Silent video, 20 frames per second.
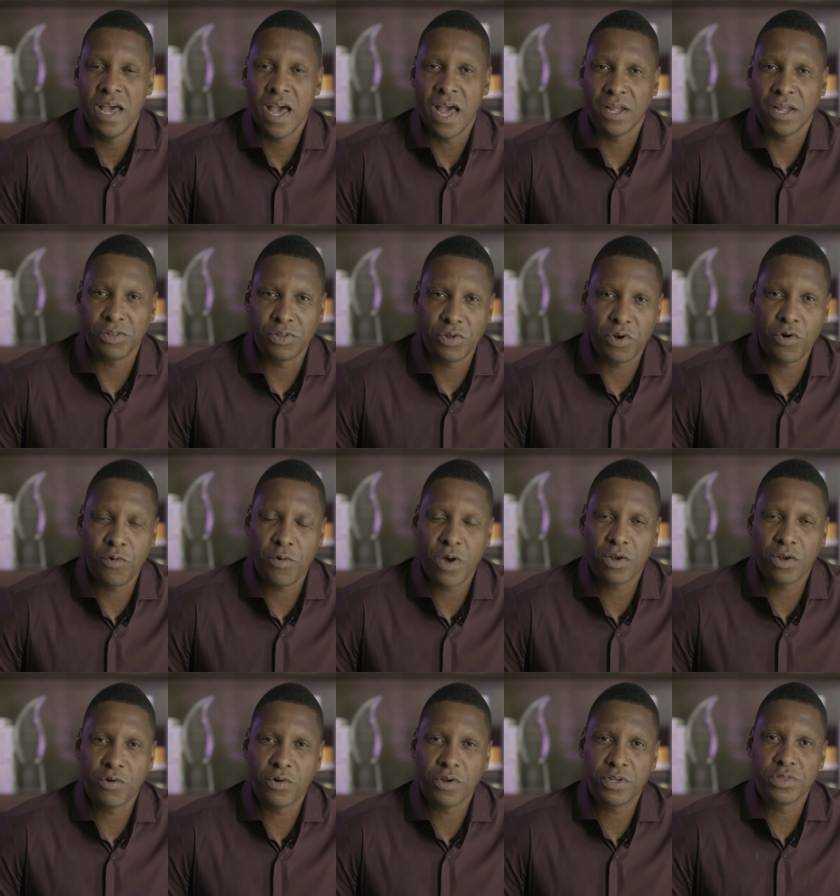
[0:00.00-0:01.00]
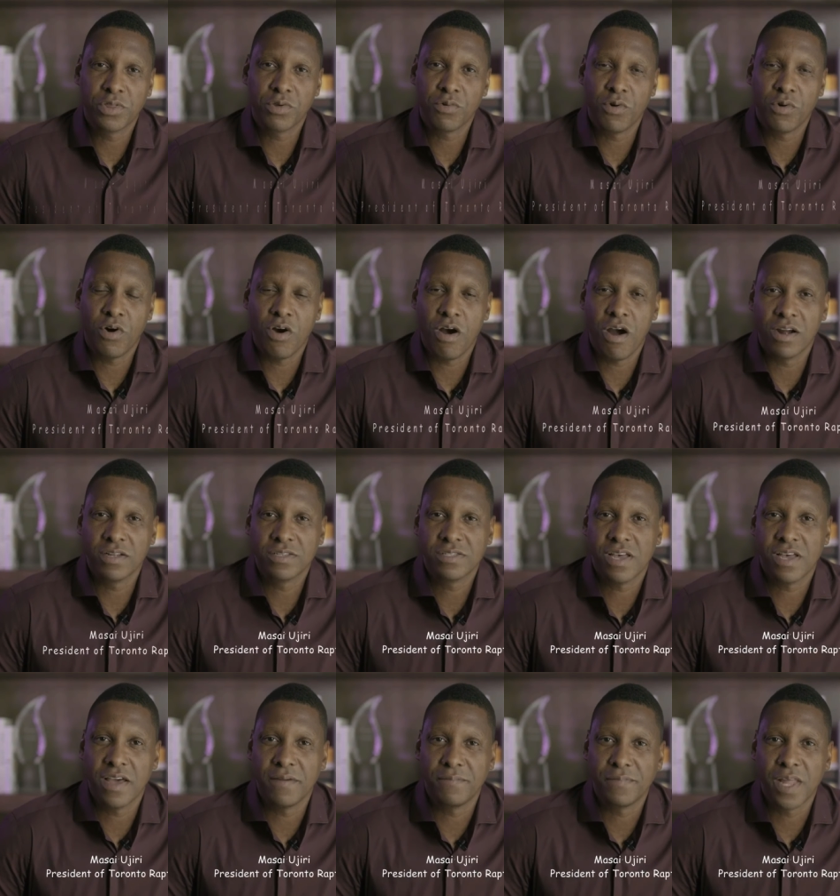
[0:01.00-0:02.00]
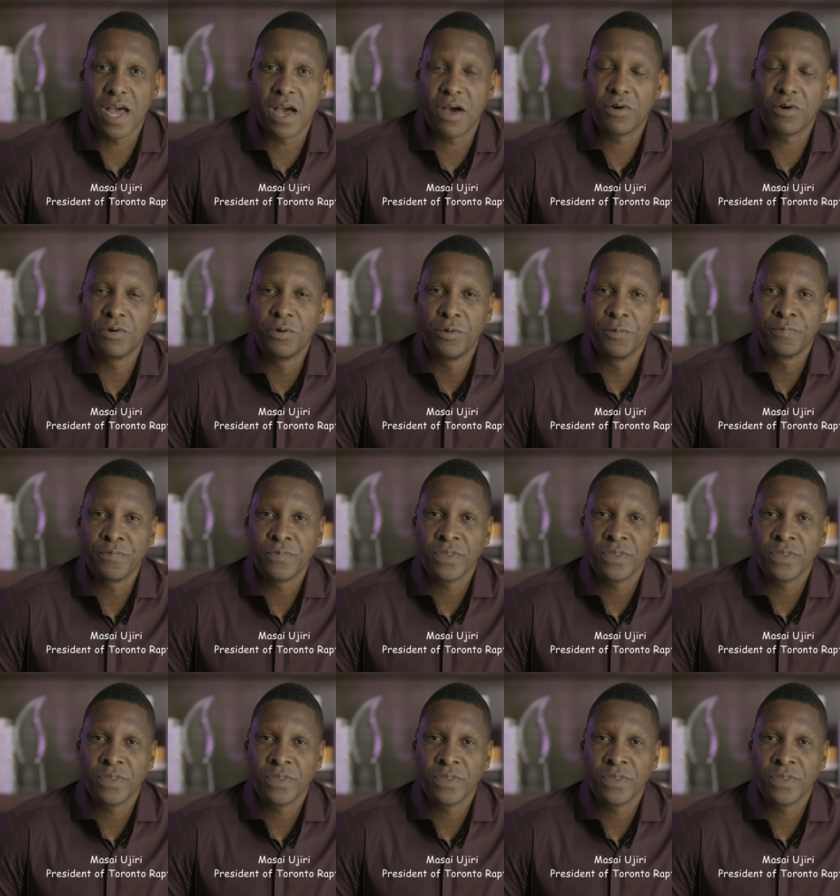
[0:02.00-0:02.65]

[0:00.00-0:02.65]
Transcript: I know we're going through a hard time now.